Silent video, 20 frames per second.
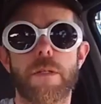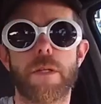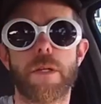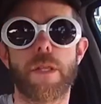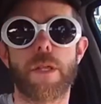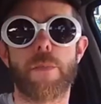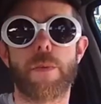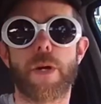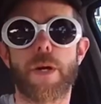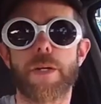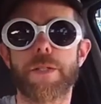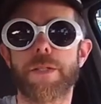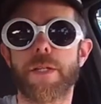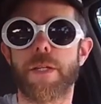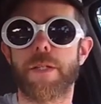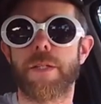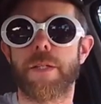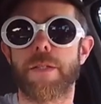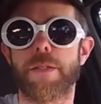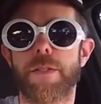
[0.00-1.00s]
The
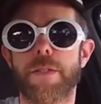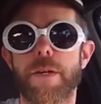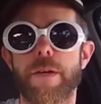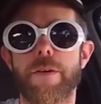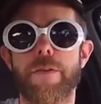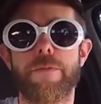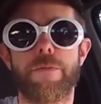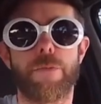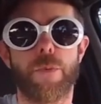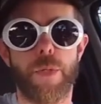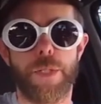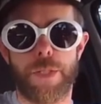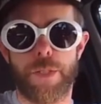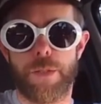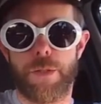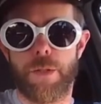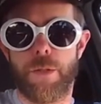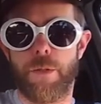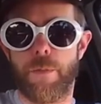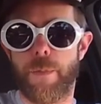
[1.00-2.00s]
process itself wasn't
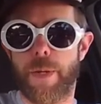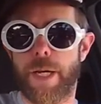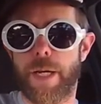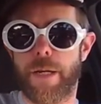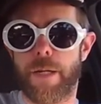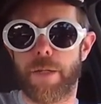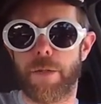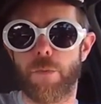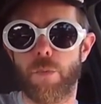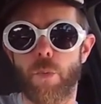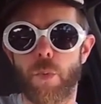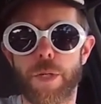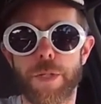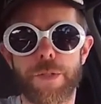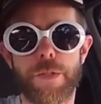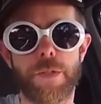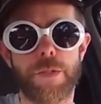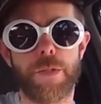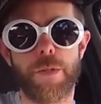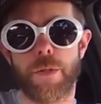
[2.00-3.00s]
too bad.
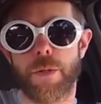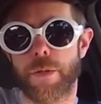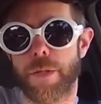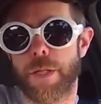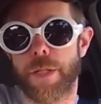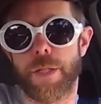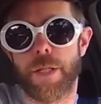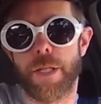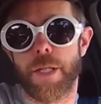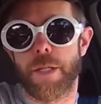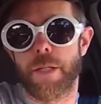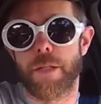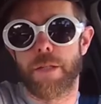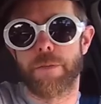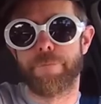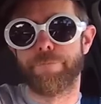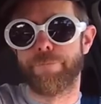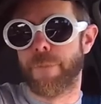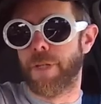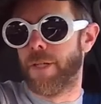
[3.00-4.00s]
Once you're in there,
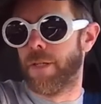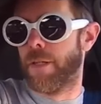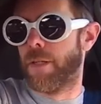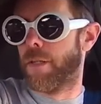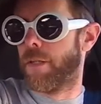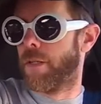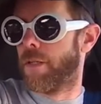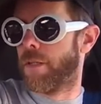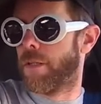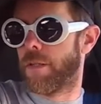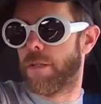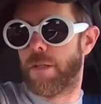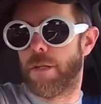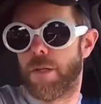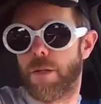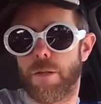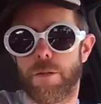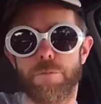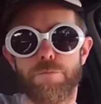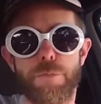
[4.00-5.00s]
you
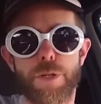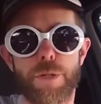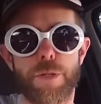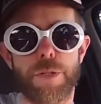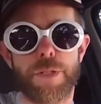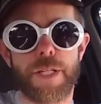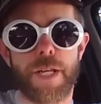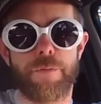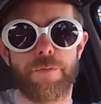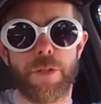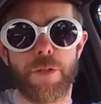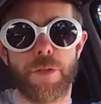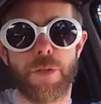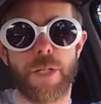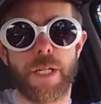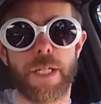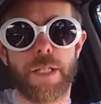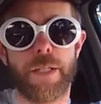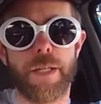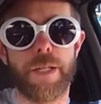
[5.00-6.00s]
know, you just have to
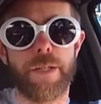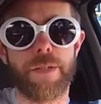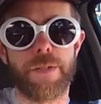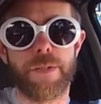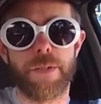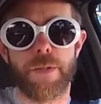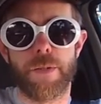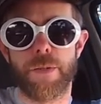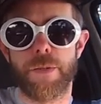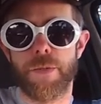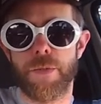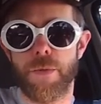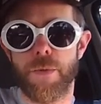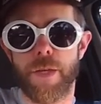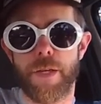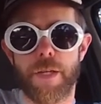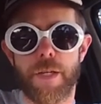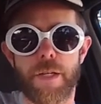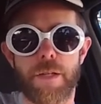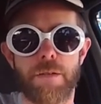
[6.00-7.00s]
try to lay still so
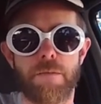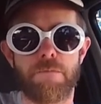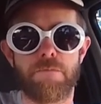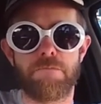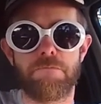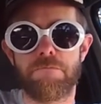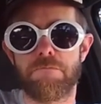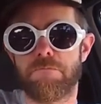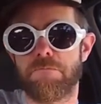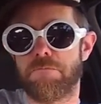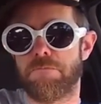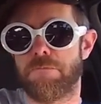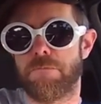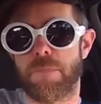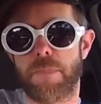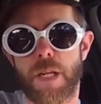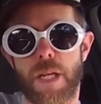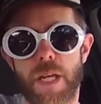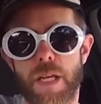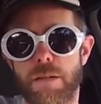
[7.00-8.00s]
they can
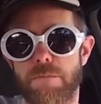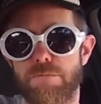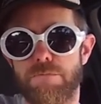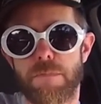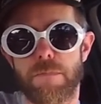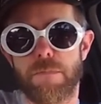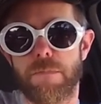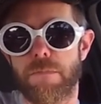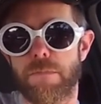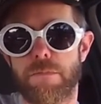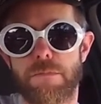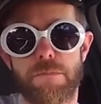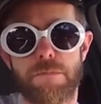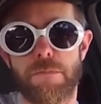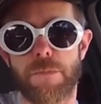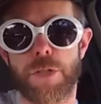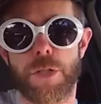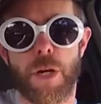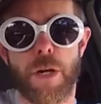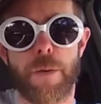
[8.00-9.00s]
get
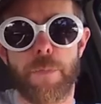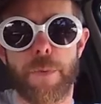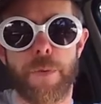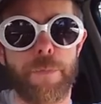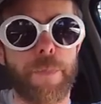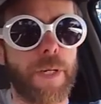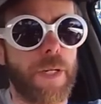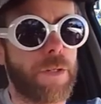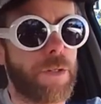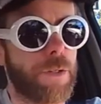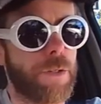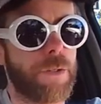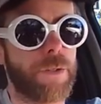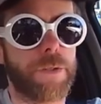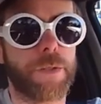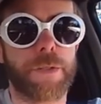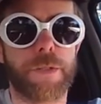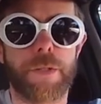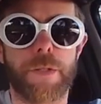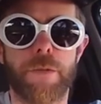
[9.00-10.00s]
sharp
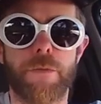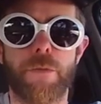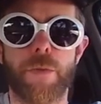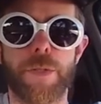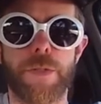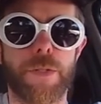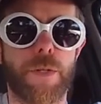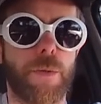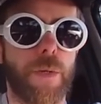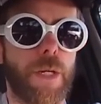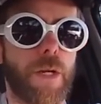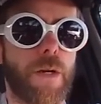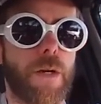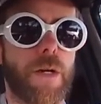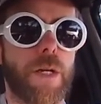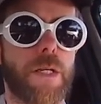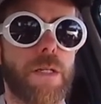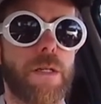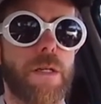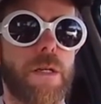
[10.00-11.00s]
pictures of what's going
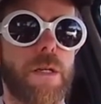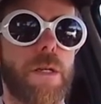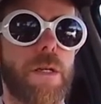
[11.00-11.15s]
on.